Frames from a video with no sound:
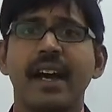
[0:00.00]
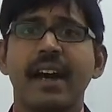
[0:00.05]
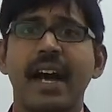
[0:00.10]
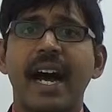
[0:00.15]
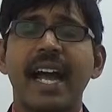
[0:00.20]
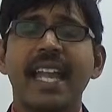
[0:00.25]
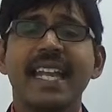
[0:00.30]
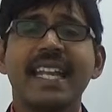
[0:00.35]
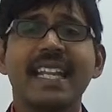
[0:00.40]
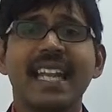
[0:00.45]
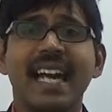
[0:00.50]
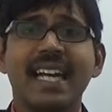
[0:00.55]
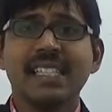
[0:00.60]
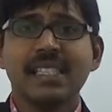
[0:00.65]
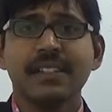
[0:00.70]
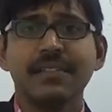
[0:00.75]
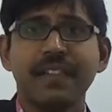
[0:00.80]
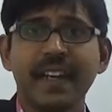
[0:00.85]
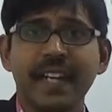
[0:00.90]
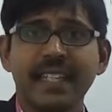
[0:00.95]
I
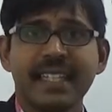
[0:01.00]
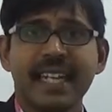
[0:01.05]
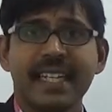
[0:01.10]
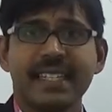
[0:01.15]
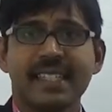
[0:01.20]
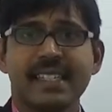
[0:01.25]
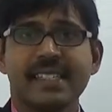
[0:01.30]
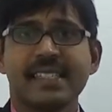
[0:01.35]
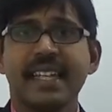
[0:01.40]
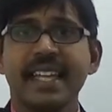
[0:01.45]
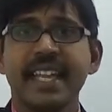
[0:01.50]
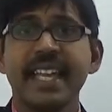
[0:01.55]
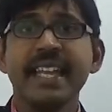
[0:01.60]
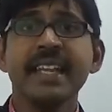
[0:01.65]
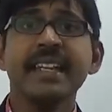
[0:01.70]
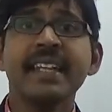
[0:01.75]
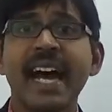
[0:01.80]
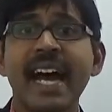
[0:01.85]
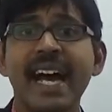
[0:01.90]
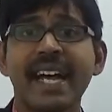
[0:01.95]
classify that as an
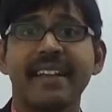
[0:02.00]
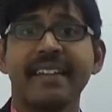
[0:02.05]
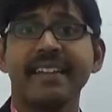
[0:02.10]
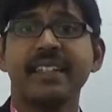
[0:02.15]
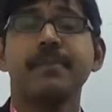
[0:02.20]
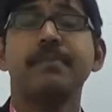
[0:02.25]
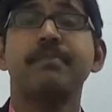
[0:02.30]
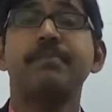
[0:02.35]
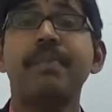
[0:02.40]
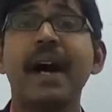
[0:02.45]
indirect